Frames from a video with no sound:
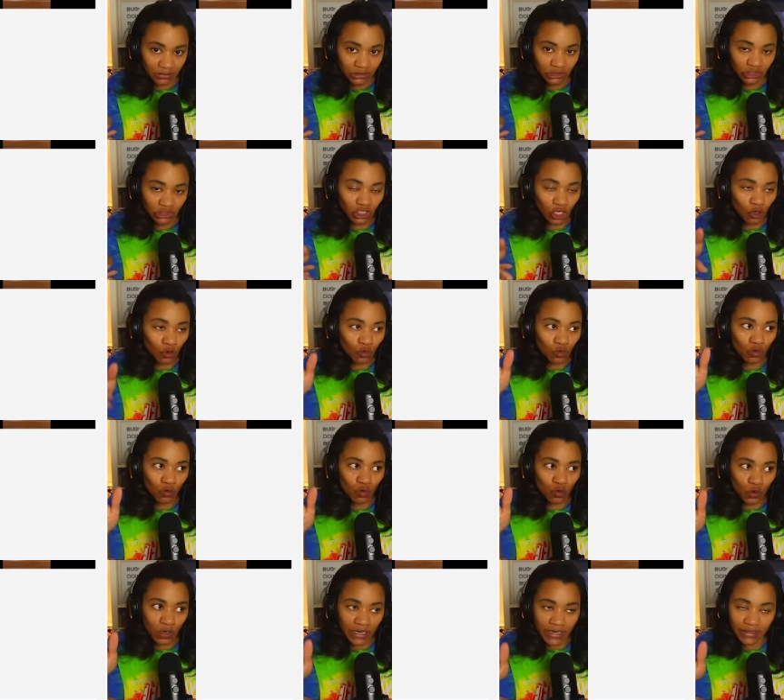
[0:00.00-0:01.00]
So
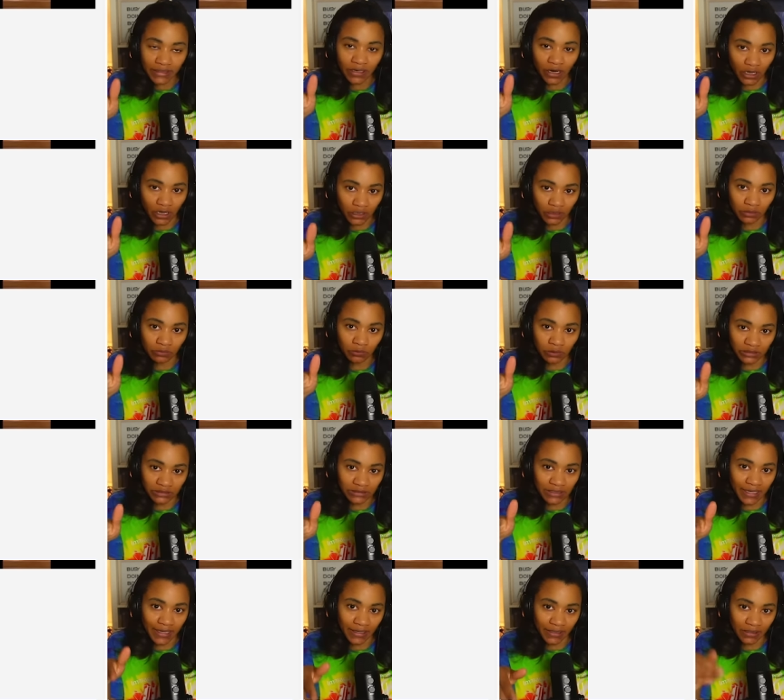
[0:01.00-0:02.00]
what are we
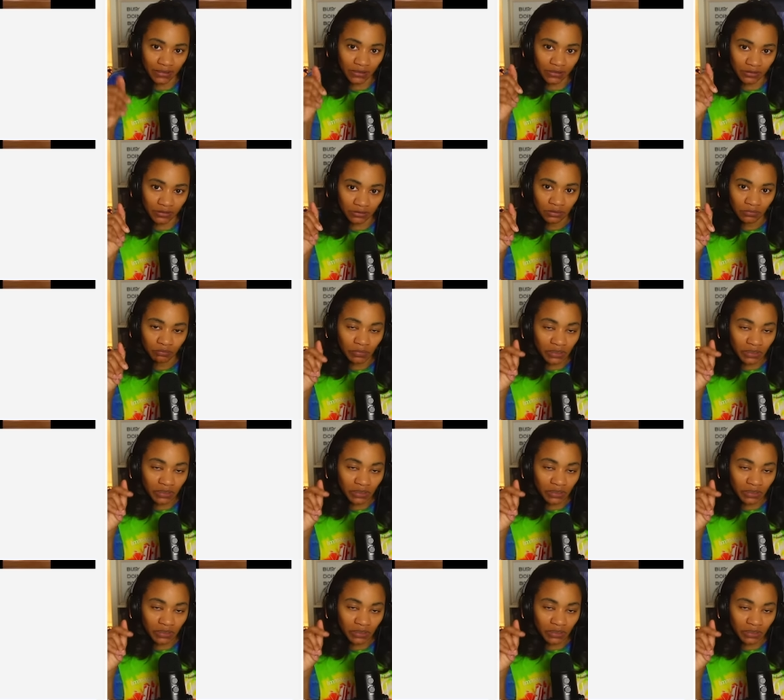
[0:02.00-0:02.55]
saying here?